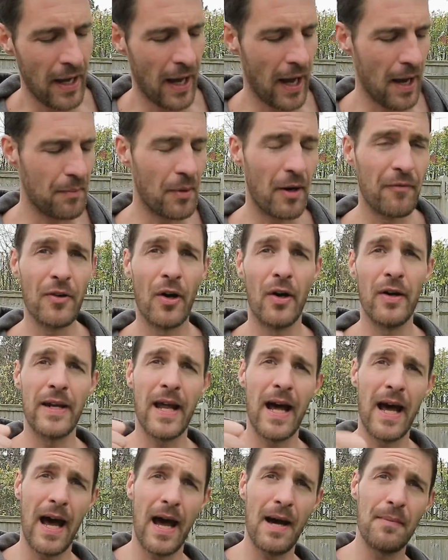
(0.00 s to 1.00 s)
I've got an
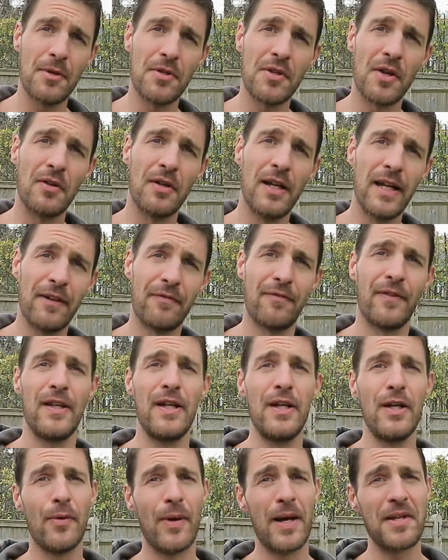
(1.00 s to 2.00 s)
Amazon link for
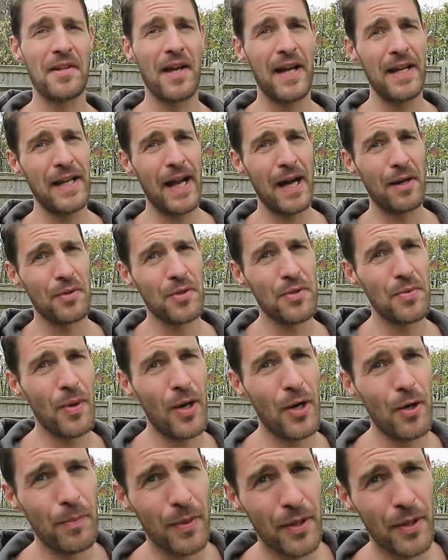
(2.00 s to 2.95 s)
the USA now as well,